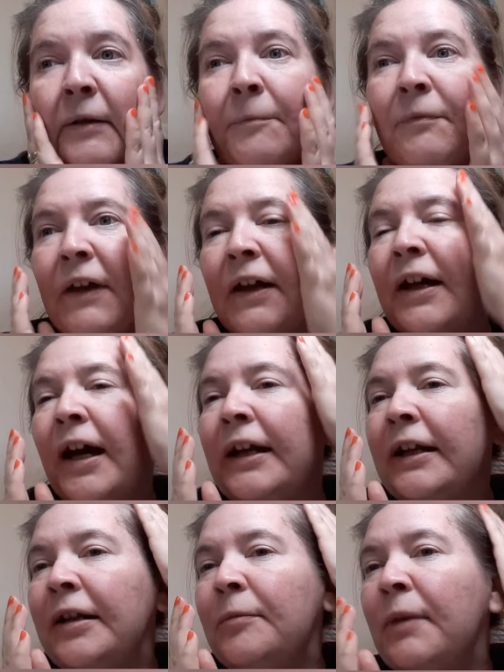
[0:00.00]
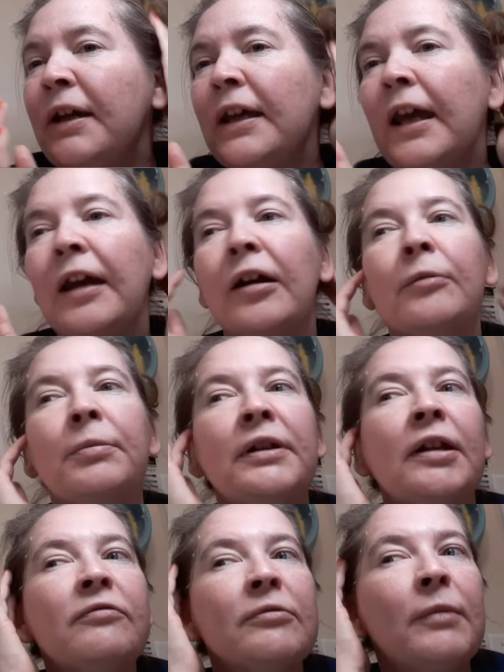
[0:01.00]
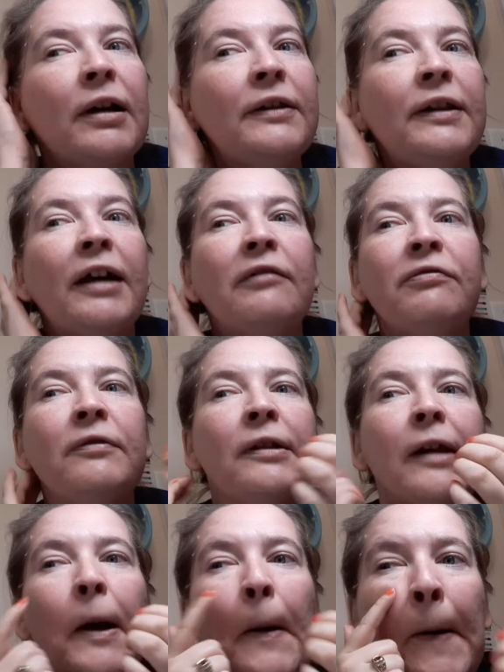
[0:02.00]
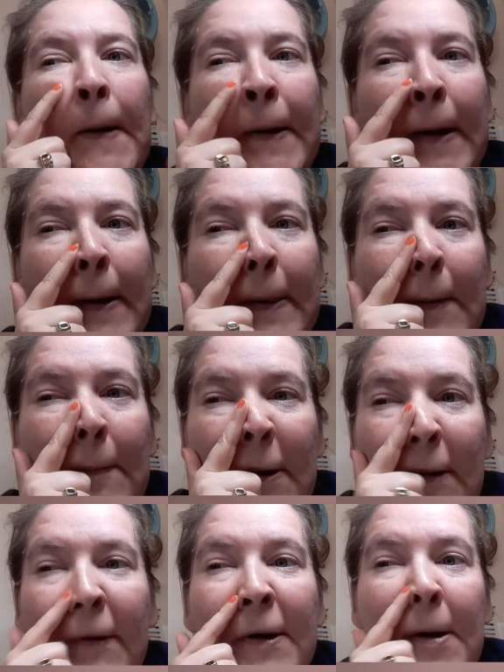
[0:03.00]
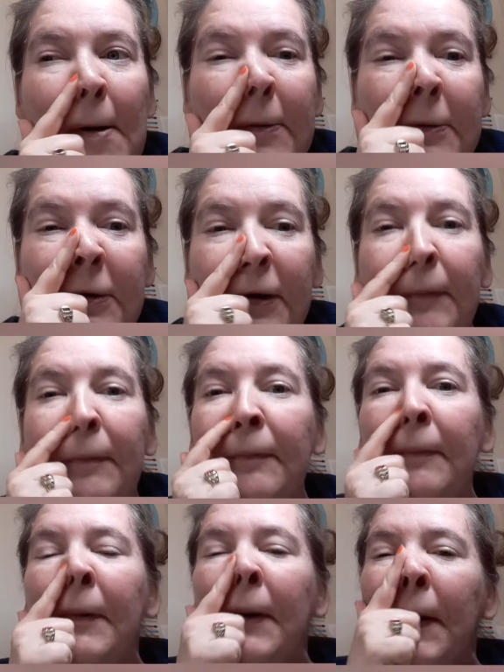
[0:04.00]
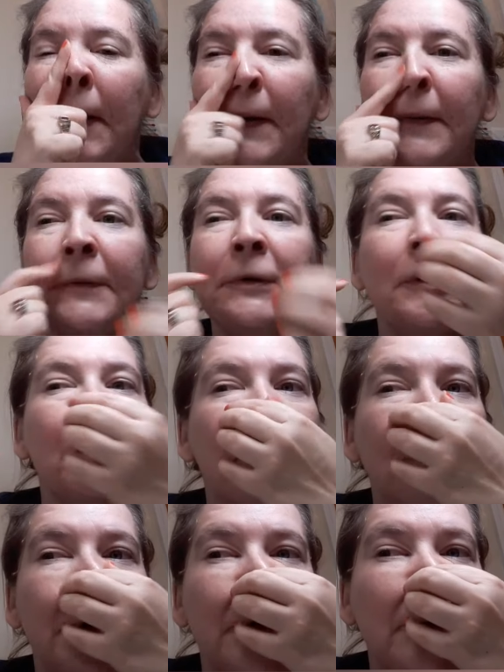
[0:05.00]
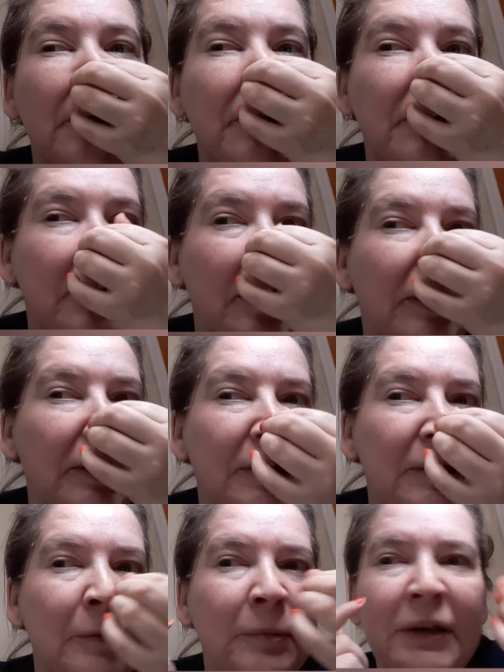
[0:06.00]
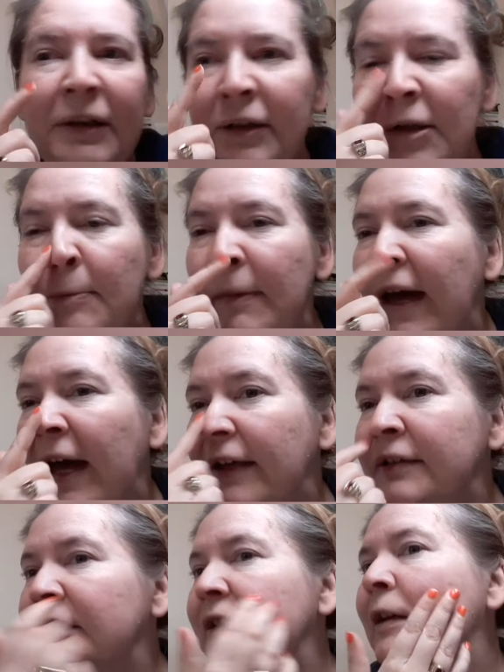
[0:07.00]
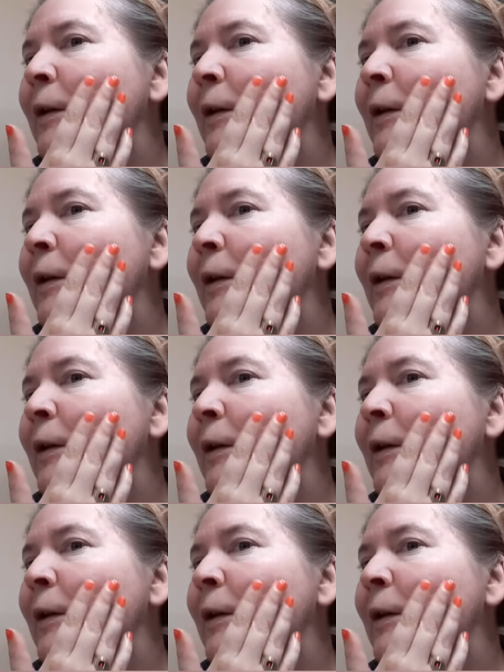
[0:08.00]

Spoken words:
and I got it in my hair, but never mind that for now. I got a little bit on my nose, looks like a booger, but it's not. It's a piece of the mask.